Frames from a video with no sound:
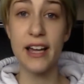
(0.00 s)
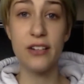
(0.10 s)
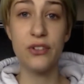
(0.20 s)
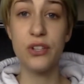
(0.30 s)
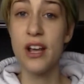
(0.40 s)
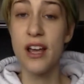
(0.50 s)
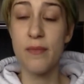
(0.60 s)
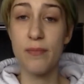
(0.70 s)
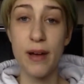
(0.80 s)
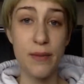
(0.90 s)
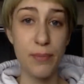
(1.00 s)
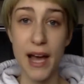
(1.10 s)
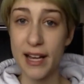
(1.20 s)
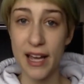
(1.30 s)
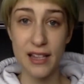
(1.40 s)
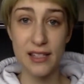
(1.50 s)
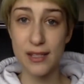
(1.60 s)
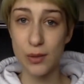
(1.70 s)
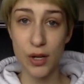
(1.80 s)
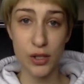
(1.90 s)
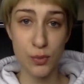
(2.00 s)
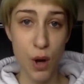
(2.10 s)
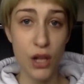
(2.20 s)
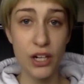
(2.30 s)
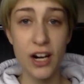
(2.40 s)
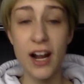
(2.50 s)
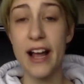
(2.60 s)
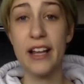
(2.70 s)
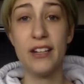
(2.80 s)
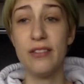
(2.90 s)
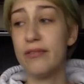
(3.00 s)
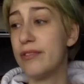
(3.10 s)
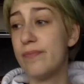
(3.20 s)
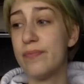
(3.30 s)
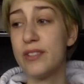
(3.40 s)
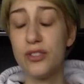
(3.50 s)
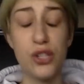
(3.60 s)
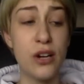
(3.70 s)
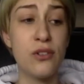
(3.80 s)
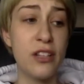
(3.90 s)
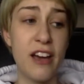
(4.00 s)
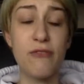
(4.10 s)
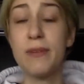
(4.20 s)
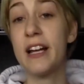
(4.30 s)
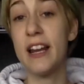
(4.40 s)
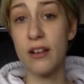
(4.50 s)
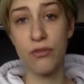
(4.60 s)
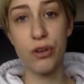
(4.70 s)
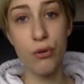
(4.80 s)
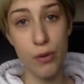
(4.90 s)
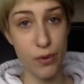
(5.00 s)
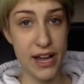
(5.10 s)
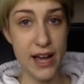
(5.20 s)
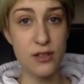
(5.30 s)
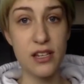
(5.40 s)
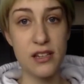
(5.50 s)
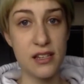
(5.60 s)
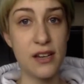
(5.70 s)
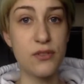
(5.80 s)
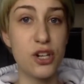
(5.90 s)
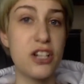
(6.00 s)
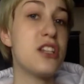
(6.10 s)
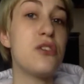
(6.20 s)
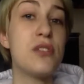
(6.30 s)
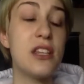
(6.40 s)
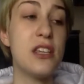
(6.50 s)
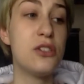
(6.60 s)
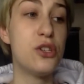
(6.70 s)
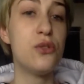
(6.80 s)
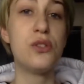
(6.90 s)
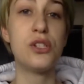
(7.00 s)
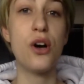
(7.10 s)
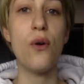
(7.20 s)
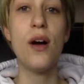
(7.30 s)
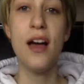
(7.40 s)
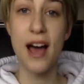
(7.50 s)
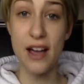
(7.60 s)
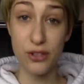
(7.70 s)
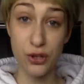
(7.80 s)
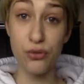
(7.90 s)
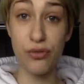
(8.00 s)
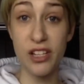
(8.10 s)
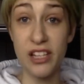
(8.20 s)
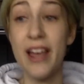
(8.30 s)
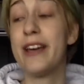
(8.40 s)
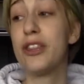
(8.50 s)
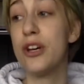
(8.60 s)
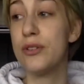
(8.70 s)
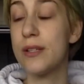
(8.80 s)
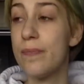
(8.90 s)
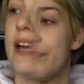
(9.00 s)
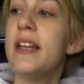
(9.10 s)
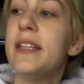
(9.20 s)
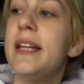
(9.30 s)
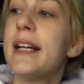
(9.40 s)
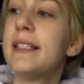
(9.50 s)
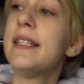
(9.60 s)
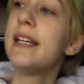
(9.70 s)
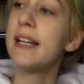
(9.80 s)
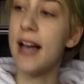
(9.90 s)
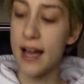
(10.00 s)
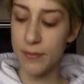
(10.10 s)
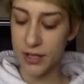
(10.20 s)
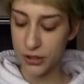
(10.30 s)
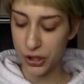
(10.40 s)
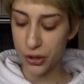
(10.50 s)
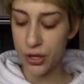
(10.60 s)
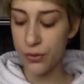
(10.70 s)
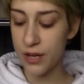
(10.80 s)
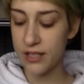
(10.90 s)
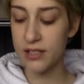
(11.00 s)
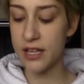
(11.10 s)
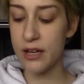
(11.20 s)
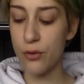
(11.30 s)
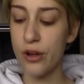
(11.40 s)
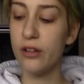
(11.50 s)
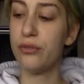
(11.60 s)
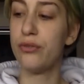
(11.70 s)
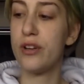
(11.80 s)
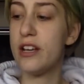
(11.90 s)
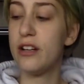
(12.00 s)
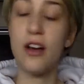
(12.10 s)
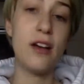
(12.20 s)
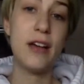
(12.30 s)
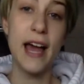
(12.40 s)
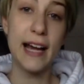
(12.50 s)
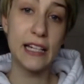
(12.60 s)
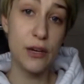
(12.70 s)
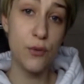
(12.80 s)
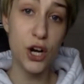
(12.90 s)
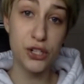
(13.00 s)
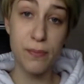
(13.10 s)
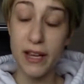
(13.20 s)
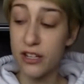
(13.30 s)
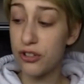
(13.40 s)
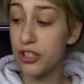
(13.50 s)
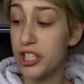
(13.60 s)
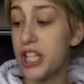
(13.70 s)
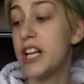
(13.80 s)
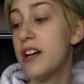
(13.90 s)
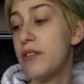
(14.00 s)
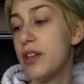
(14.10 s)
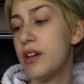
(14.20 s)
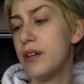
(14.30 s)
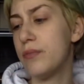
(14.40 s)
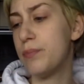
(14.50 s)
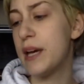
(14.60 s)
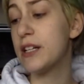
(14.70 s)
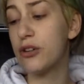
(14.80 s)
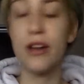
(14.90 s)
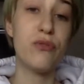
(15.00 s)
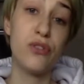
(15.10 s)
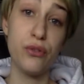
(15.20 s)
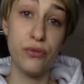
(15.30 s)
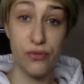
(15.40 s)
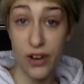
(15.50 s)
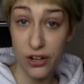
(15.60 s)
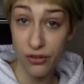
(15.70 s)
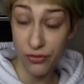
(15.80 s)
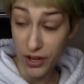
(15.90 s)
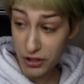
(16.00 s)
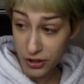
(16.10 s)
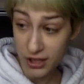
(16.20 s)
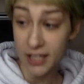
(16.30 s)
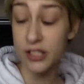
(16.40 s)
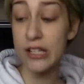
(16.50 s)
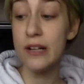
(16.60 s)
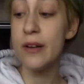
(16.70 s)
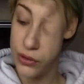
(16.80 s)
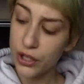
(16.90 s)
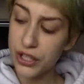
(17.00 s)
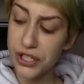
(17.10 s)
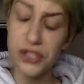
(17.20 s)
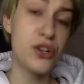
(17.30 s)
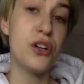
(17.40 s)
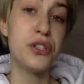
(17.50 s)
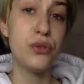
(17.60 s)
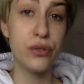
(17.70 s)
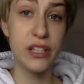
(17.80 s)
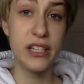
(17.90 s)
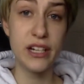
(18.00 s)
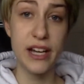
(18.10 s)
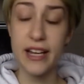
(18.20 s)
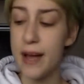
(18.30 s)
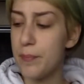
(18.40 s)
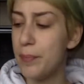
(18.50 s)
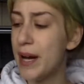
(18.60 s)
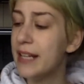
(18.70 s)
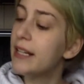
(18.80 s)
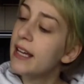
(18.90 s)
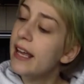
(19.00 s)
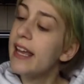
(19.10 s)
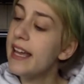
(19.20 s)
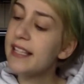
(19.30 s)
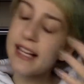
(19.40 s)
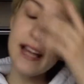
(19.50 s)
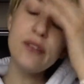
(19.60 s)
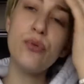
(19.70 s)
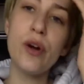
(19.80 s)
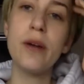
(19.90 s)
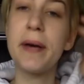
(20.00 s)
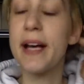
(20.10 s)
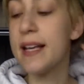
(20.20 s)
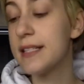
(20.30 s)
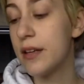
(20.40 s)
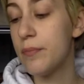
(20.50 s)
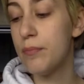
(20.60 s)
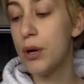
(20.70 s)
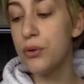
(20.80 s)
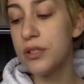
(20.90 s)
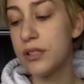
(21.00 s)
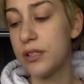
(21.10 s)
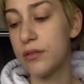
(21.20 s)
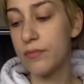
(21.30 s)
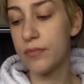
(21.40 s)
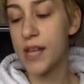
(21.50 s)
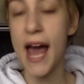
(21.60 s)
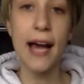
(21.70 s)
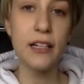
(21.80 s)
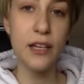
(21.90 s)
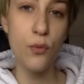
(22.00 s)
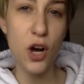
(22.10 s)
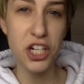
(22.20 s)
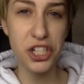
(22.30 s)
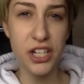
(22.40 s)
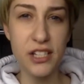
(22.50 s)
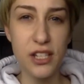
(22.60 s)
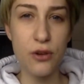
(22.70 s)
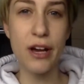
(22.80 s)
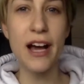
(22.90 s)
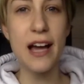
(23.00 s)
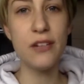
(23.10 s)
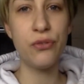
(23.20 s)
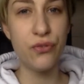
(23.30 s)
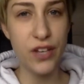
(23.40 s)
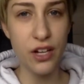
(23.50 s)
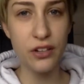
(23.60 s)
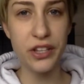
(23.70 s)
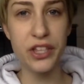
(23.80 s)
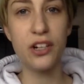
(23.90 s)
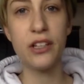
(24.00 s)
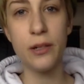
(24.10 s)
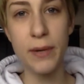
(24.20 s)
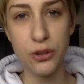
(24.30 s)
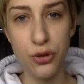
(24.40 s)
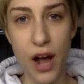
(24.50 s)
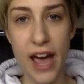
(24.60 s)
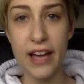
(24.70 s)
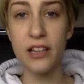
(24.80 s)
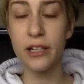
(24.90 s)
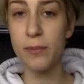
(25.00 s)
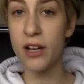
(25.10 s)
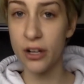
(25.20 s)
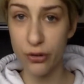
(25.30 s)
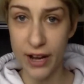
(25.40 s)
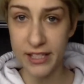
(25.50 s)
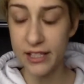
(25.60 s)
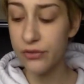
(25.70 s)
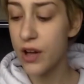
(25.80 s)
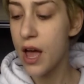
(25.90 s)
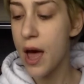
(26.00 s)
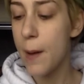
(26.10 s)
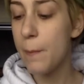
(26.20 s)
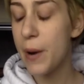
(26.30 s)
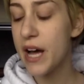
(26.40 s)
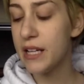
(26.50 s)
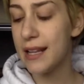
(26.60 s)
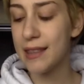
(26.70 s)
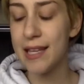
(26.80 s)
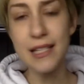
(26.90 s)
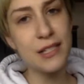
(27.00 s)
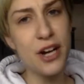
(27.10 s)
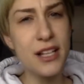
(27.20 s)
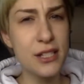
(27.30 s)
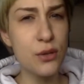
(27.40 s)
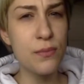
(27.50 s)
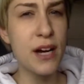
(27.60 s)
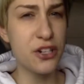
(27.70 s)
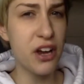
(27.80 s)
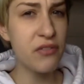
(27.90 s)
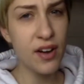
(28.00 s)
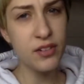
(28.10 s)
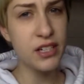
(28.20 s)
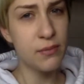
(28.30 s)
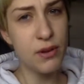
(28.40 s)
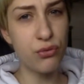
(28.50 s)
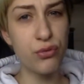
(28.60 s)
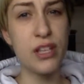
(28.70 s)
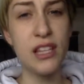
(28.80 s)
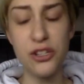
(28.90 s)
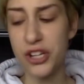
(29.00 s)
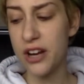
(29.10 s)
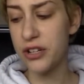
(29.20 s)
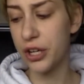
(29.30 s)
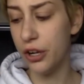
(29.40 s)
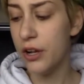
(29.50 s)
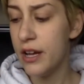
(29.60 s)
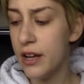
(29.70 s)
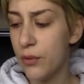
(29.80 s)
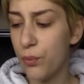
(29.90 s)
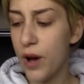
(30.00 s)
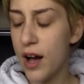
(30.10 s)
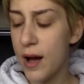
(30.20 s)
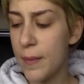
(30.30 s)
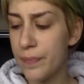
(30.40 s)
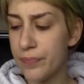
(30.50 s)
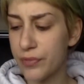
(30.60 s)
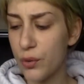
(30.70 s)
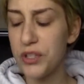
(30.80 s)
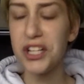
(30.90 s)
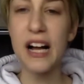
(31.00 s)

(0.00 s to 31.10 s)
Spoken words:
and my blackheads are smaller, and generally I've been getting fewer breakouts since I've started using these two, so I do really like those. The next thing I'm gonna show you is the oil-free acne wash by Neutrogena, the pink grapefruit facial cleanser. This is also really good, but it's kind of weird because most acne washes, you can kind of feel that they're a little bit drying, a little bit aggressive, but this not so much. I found it to be really gentle, which